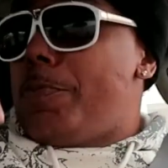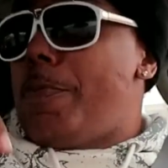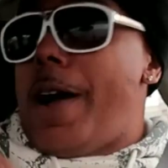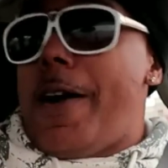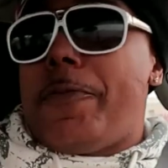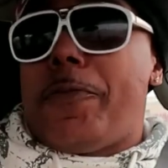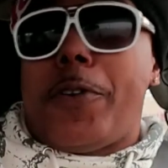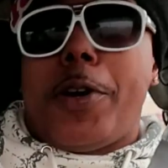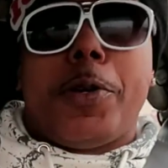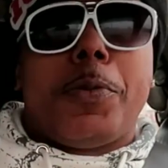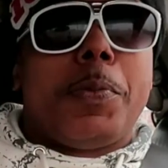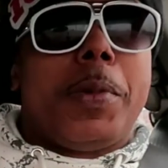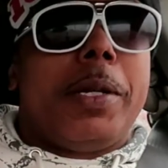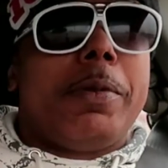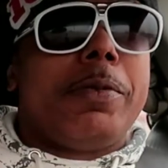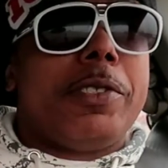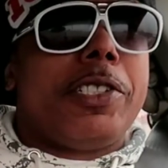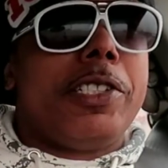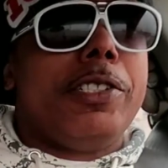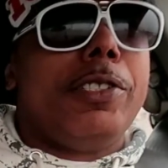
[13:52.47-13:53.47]
My fault,
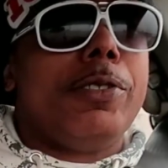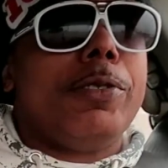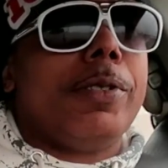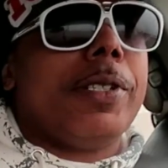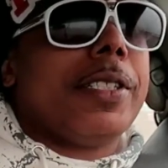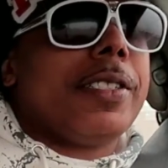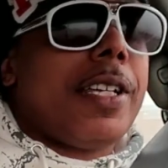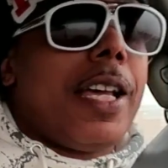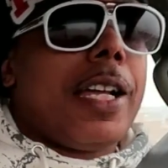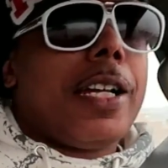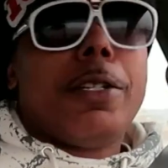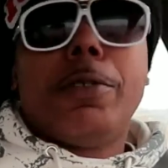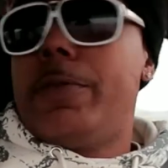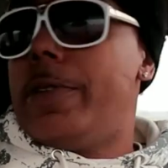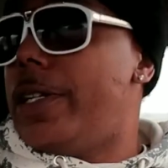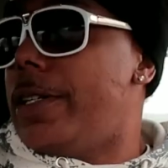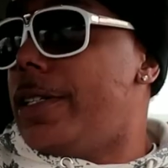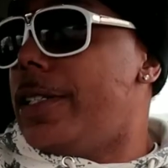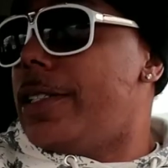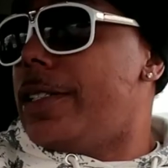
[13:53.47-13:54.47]
baby. She knew exactly
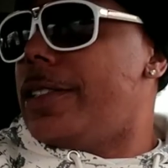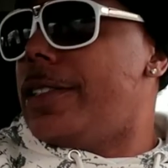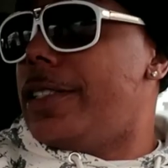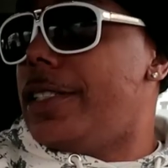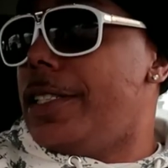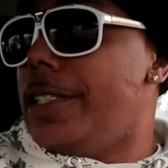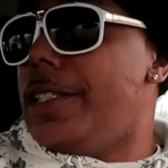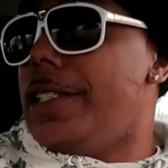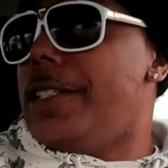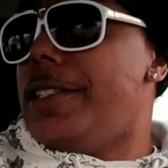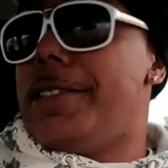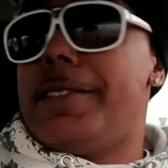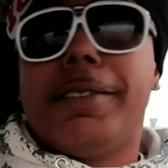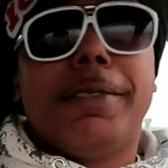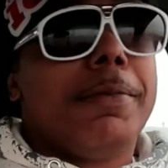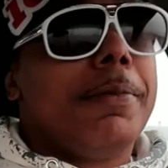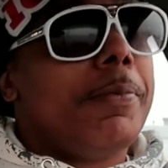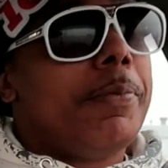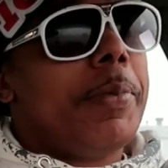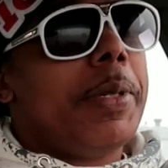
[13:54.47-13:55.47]
what.
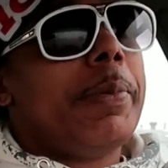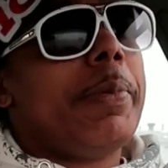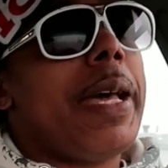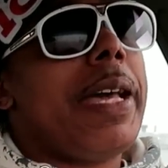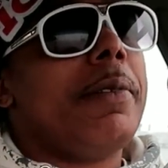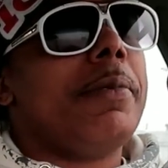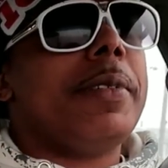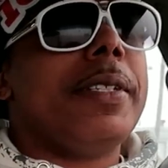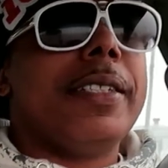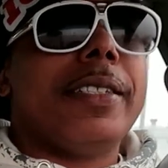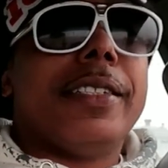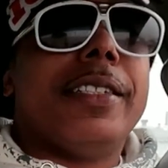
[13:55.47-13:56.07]
But baby,